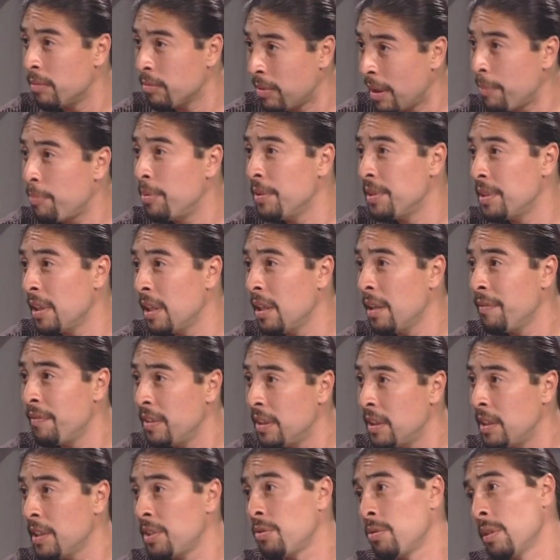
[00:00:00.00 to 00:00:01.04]
representative
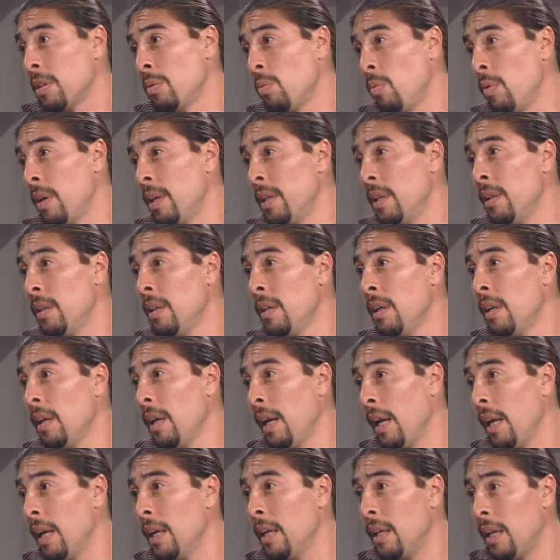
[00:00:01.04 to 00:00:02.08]
in District 1,
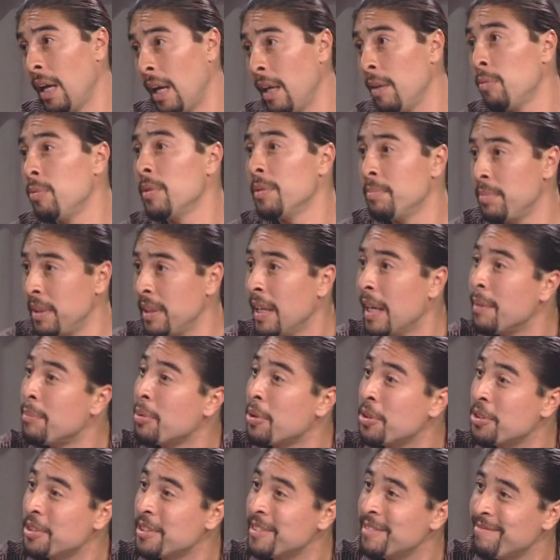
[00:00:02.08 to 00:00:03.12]
and I will be that
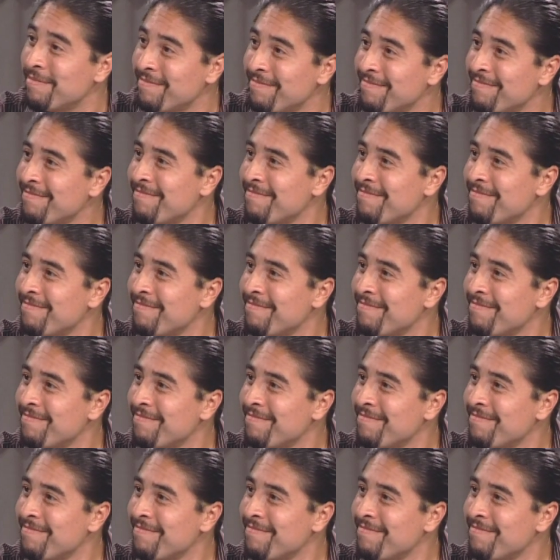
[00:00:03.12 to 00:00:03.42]
person.